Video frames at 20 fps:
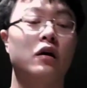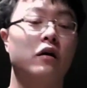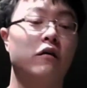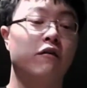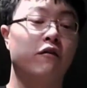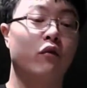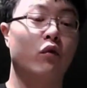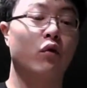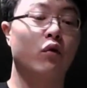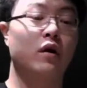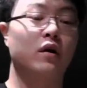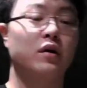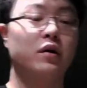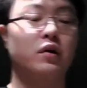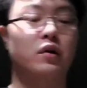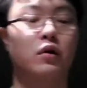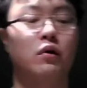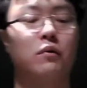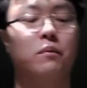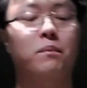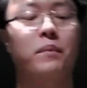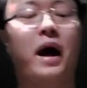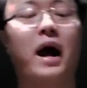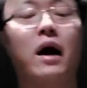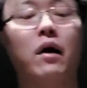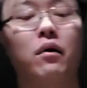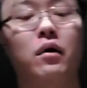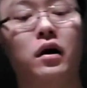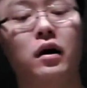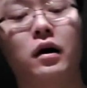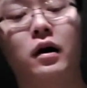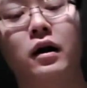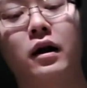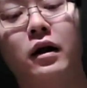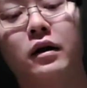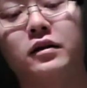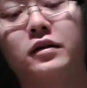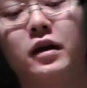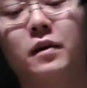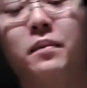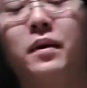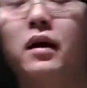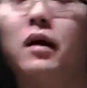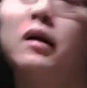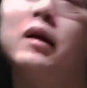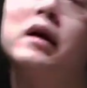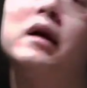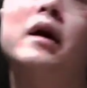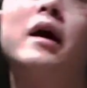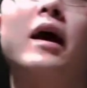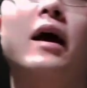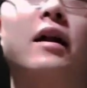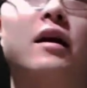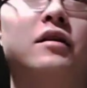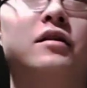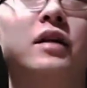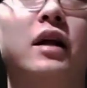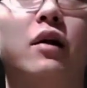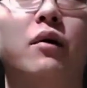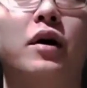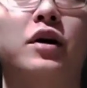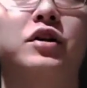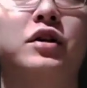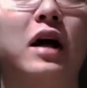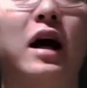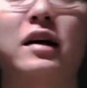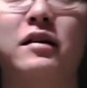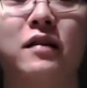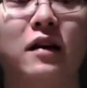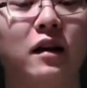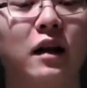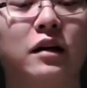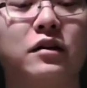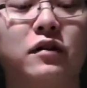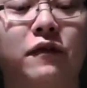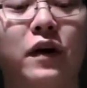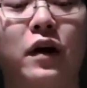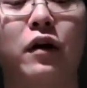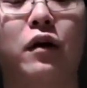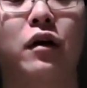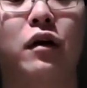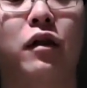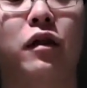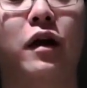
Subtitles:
for, you know, power, stability, and acceleration. I think that's a very good